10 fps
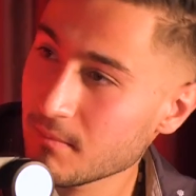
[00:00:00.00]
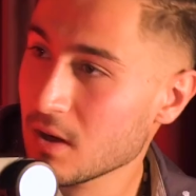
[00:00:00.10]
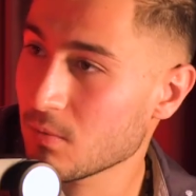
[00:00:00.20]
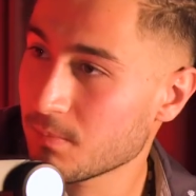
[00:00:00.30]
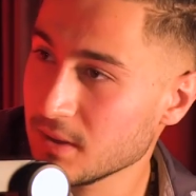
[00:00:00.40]

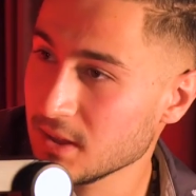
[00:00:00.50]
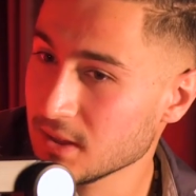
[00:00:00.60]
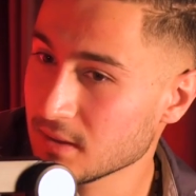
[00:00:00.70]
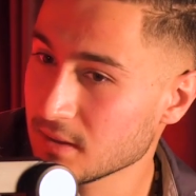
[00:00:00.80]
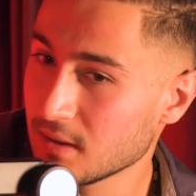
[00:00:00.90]
my
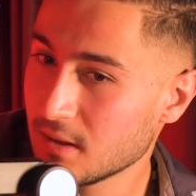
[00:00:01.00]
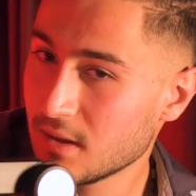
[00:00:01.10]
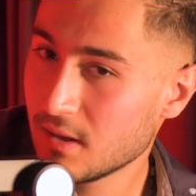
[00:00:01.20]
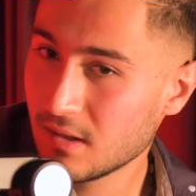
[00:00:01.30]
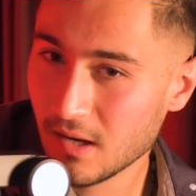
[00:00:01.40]
opinion,
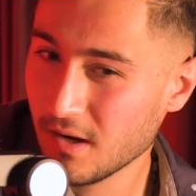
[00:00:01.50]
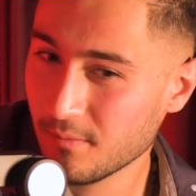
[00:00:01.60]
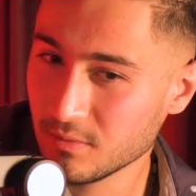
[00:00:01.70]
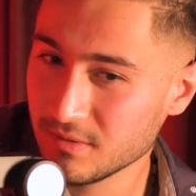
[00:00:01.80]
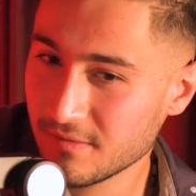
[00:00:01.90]
I
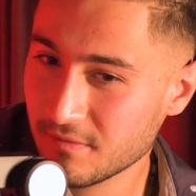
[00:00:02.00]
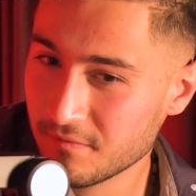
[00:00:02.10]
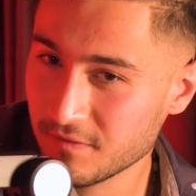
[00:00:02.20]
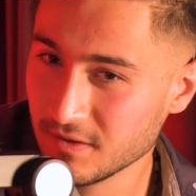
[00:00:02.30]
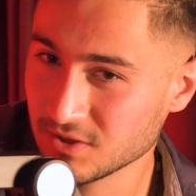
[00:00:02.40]
will never
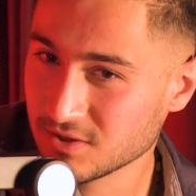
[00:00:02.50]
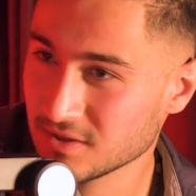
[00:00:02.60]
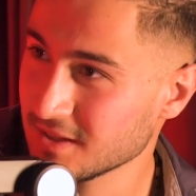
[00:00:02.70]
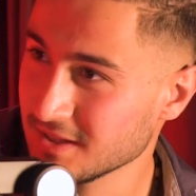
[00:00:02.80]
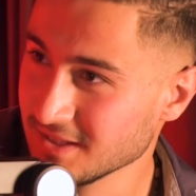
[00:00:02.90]
finish
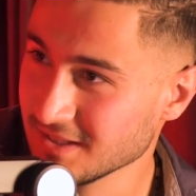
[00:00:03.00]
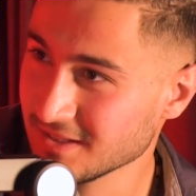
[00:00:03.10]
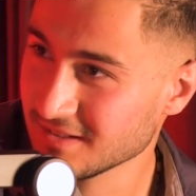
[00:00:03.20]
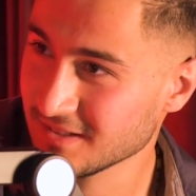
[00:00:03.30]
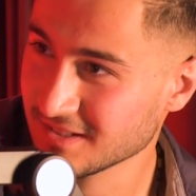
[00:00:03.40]
studying,
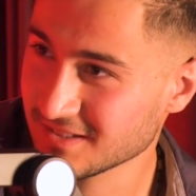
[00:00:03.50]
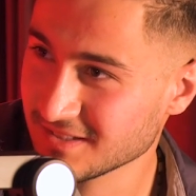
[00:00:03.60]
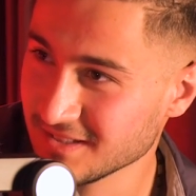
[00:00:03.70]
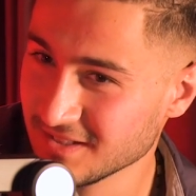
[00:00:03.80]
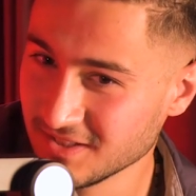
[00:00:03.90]
like
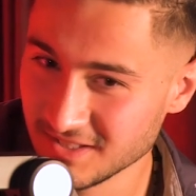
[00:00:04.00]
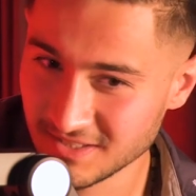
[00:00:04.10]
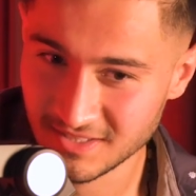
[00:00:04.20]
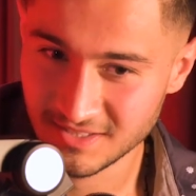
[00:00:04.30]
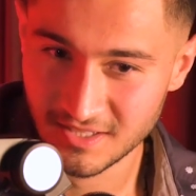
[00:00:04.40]
learning
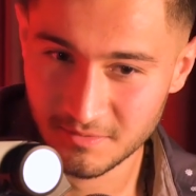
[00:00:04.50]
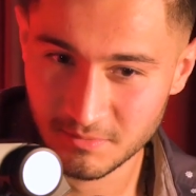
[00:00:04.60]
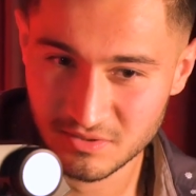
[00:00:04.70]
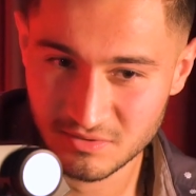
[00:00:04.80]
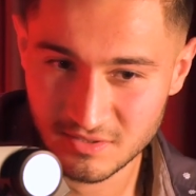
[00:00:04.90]
the guitar,
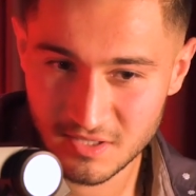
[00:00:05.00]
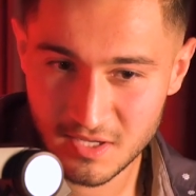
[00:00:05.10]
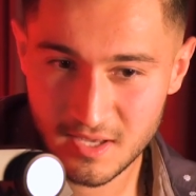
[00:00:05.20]
because